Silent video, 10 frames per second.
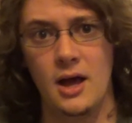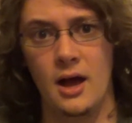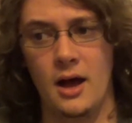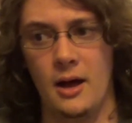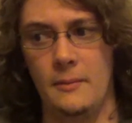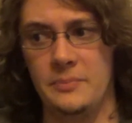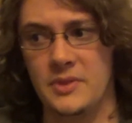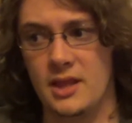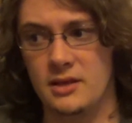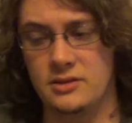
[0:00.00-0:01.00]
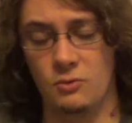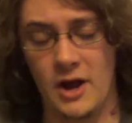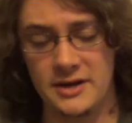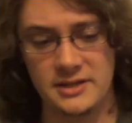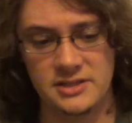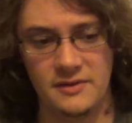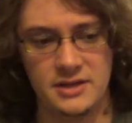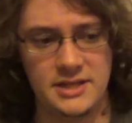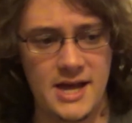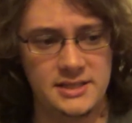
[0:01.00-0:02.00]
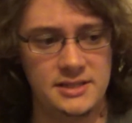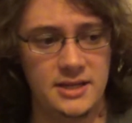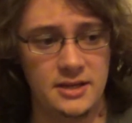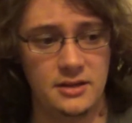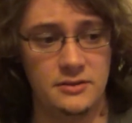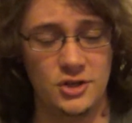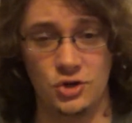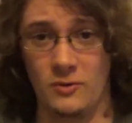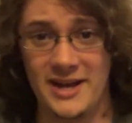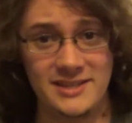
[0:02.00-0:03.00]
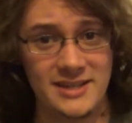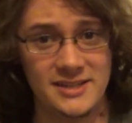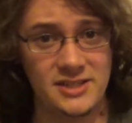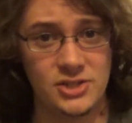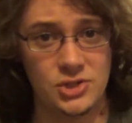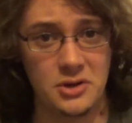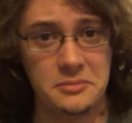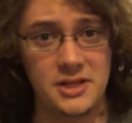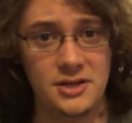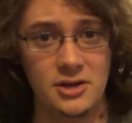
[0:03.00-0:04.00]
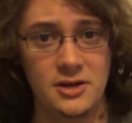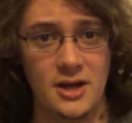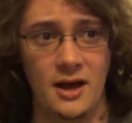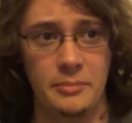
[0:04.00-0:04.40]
The writing is fantastic. The directing is extremely good.